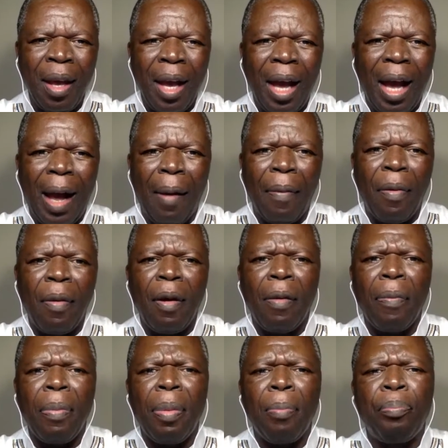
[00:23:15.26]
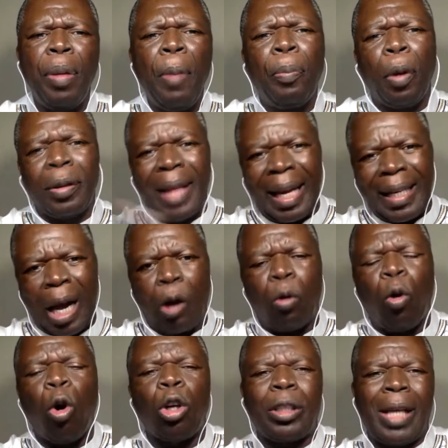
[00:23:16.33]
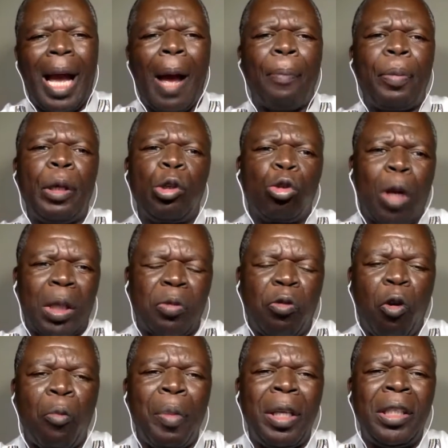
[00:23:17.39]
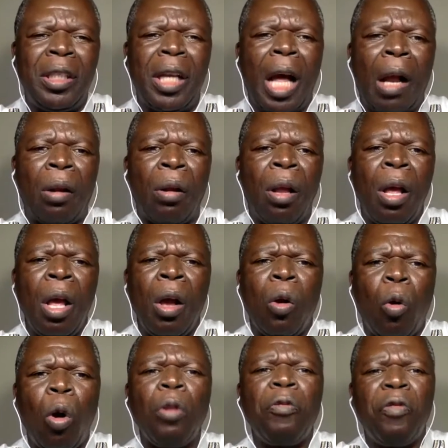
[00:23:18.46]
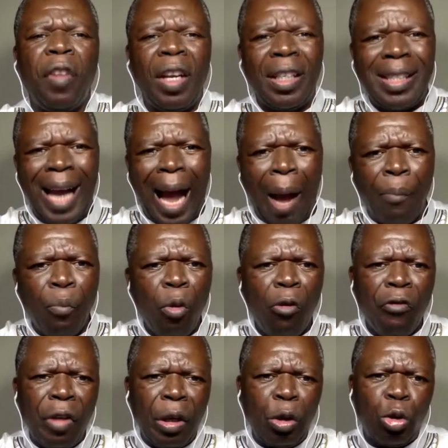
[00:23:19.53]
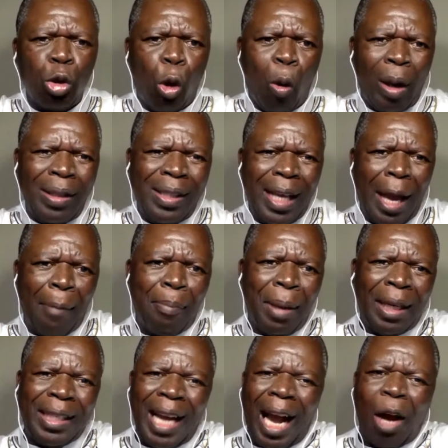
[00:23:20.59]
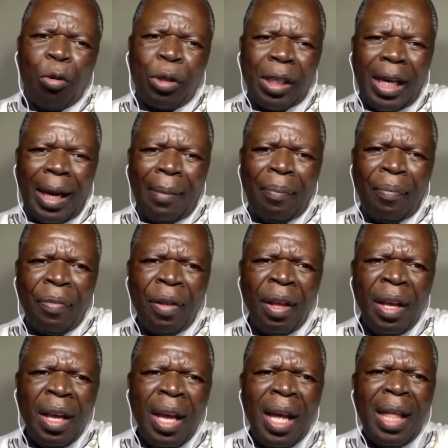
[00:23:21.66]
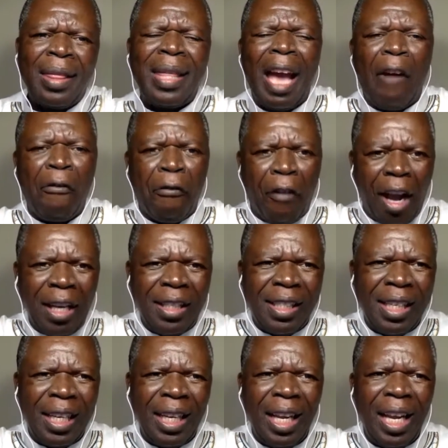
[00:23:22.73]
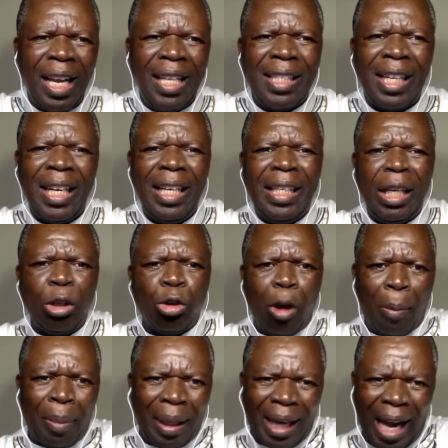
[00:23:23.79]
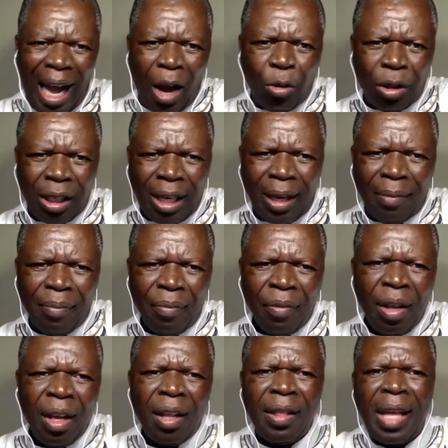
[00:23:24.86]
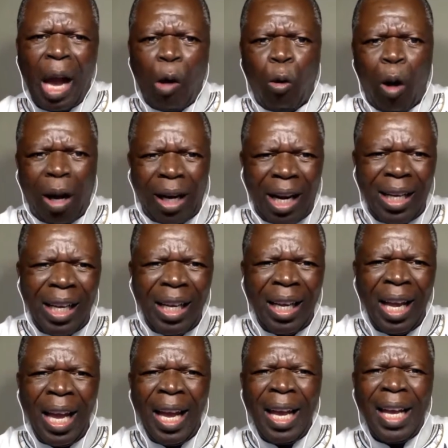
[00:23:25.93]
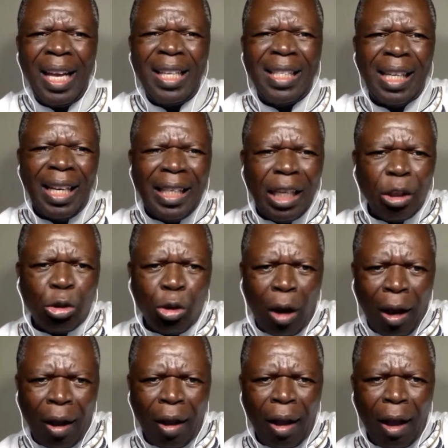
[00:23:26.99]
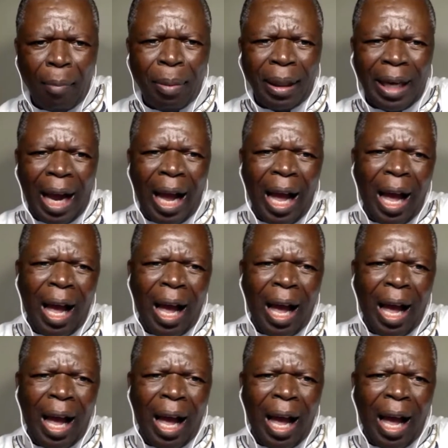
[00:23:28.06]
uh, people that are caught up in transformational conflict are moving towards a better outcome. Their fighting is leading to a better outcome. Their quarreling is leading to a better